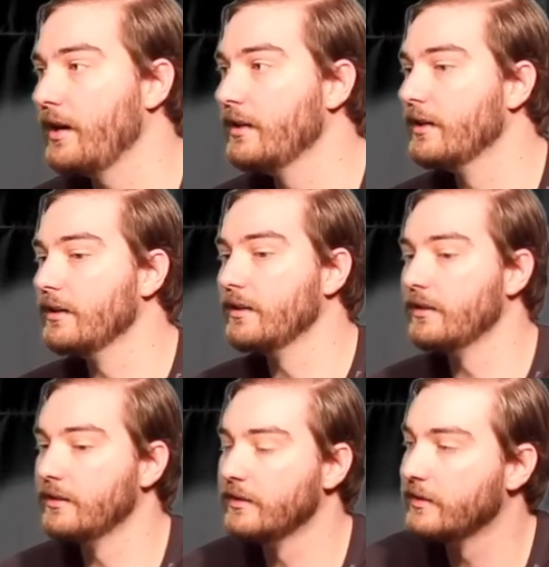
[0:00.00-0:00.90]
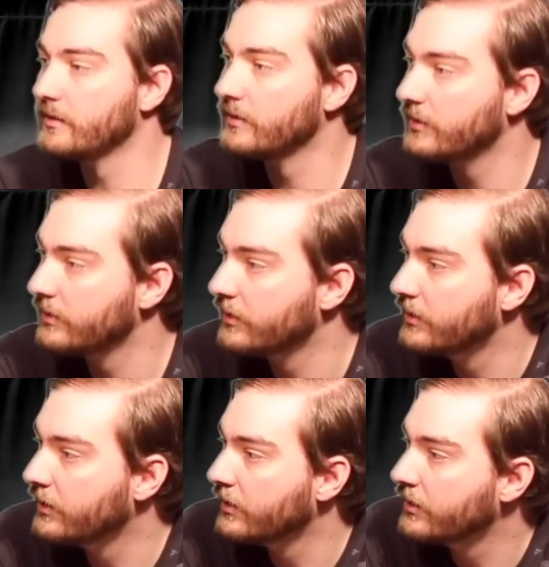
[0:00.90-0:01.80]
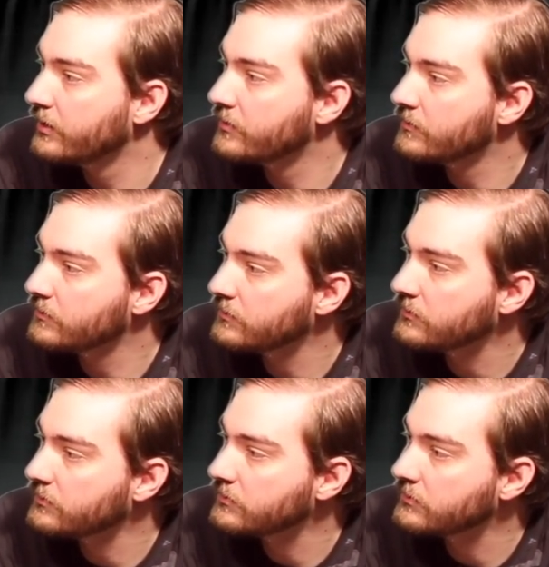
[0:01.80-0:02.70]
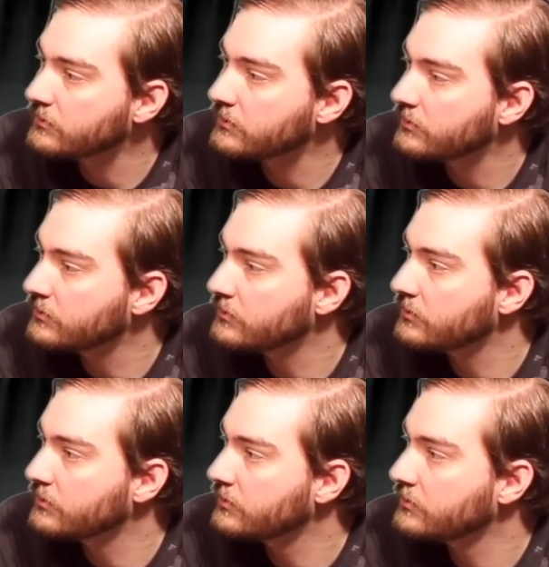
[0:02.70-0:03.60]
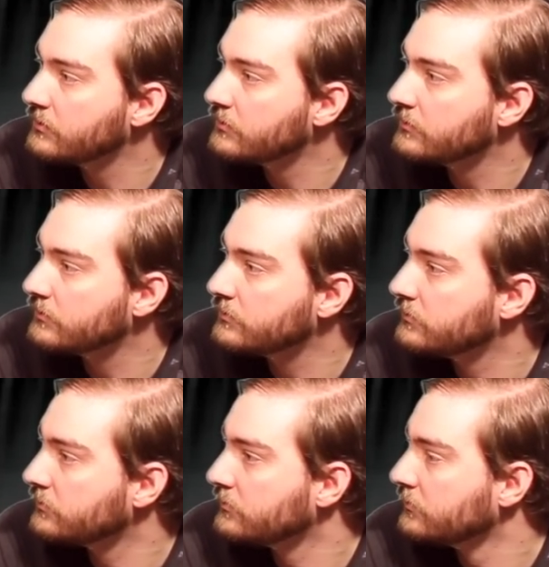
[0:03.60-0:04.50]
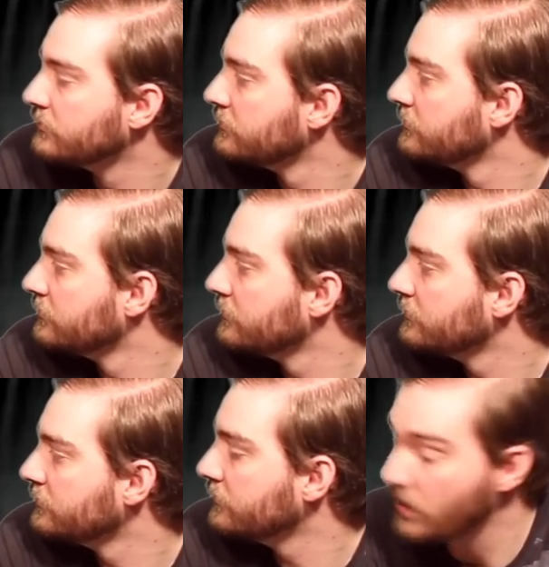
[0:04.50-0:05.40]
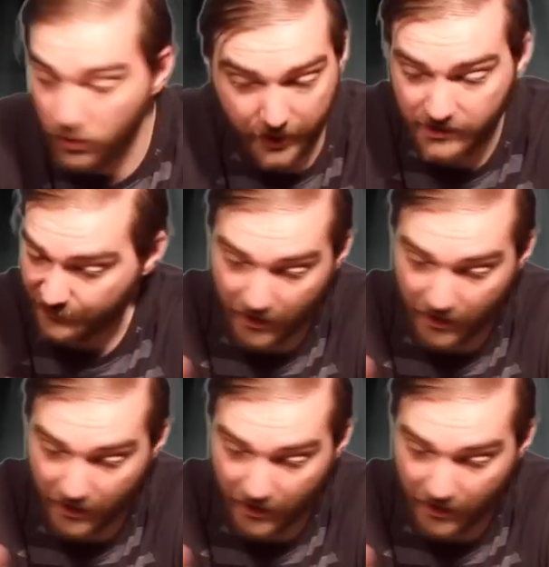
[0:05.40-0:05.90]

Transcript: (silent)